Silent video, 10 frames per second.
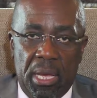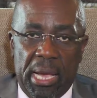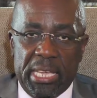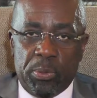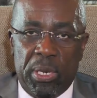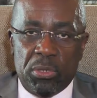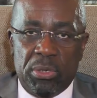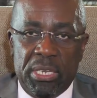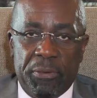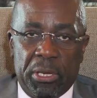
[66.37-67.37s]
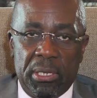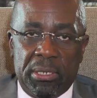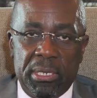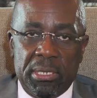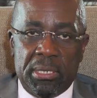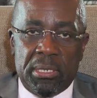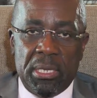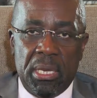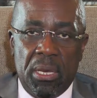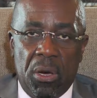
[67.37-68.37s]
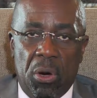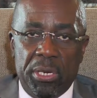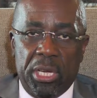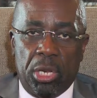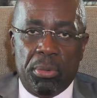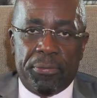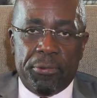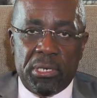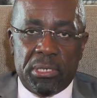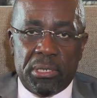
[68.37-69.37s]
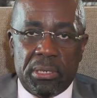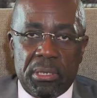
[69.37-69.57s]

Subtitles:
as well as our difficulties on the economic front,